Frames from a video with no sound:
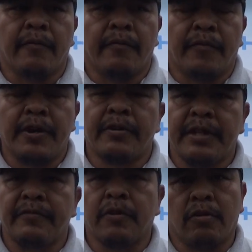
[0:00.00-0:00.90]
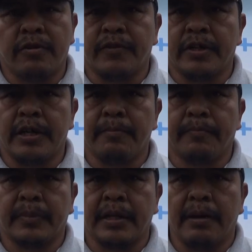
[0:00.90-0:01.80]
very difficult for them.
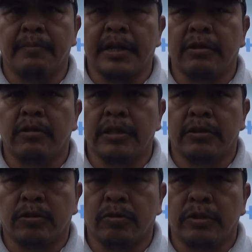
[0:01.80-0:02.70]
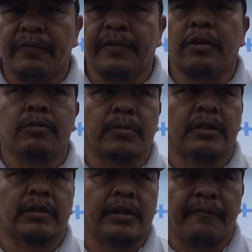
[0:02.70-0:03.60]
Not only too difficult,
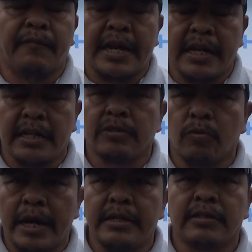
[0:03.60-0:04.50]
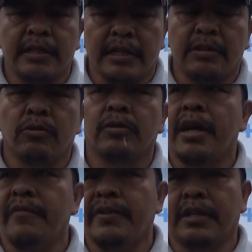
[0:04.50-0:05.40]
but finance-wise, they don't
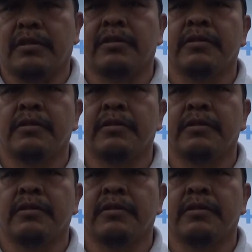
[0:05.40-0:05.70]
have that.